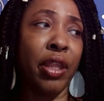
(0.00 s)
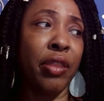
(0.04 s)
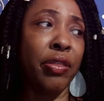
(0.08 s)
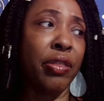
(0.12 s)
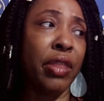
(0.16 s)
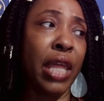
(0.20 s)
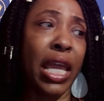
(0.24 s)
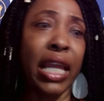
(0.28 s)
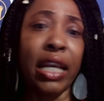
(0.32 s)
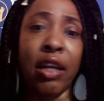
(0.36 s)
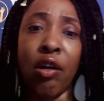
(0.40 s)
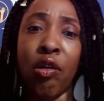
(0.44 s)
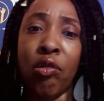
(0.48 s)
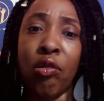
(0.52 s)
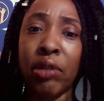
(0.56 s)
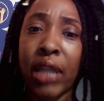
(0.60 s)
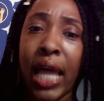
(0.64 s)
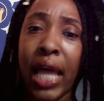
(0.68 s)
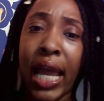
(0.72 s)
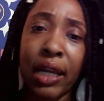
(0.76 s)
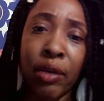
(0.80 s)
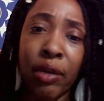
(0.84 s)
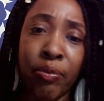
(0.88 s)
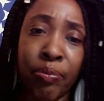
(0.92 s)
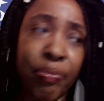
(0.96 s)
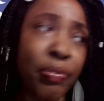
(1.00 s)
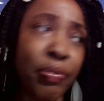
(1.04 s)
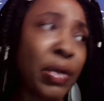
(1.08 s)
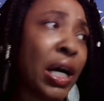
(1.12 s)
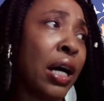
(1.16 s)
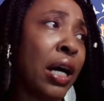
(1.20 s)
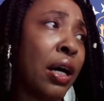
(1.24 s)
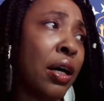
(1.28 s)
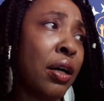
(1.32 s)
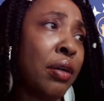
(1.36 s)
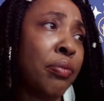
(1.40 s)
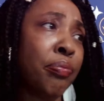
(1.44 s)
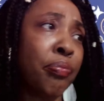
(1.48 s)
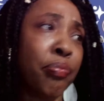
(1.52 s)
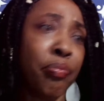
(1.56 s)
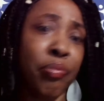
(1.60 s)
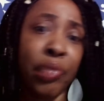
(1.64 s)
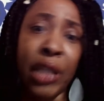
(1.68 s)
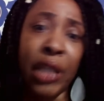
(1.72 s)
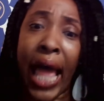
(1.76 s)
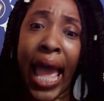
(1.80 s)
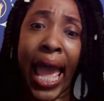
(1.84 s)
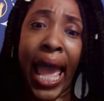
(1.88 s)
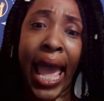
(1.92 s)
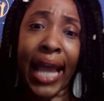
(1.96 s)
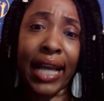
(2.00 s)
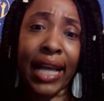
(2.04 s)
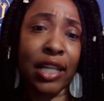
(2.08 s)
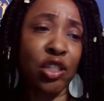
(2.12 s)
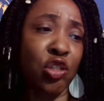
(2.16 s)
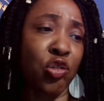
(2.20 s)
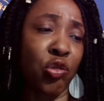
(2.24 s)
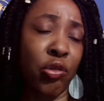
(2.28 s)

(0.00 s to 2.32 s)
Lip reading: they don't like blacks,